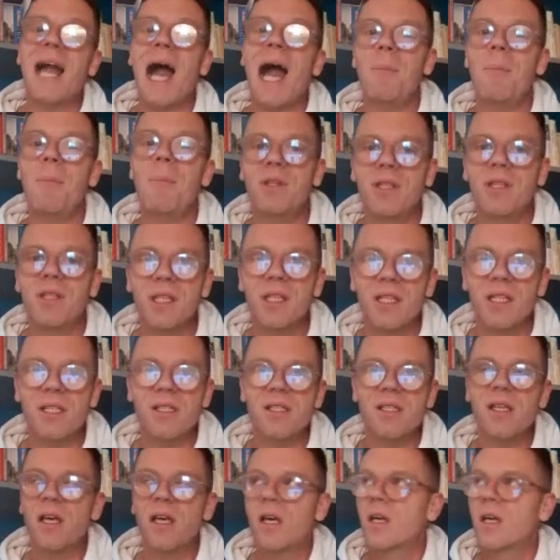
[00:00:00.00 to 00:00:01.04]

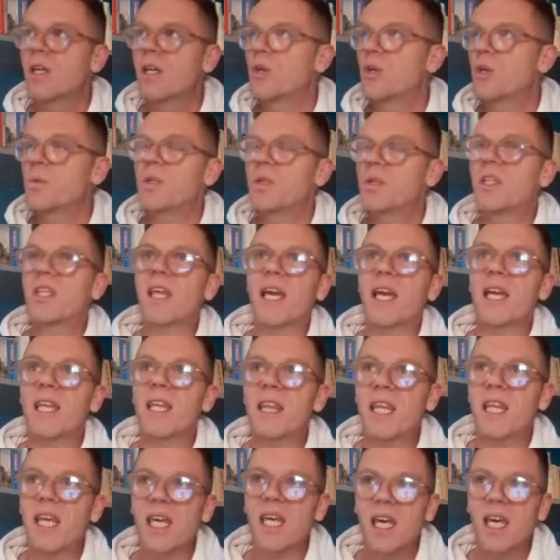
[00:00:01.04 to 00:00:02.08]
capitalist, you would
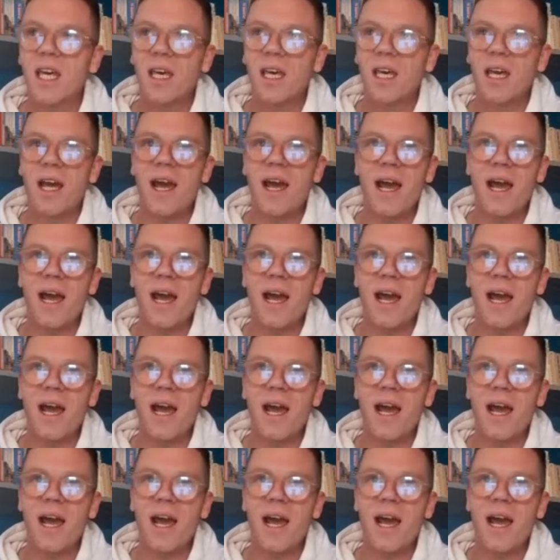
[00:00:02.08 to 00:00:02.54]
think that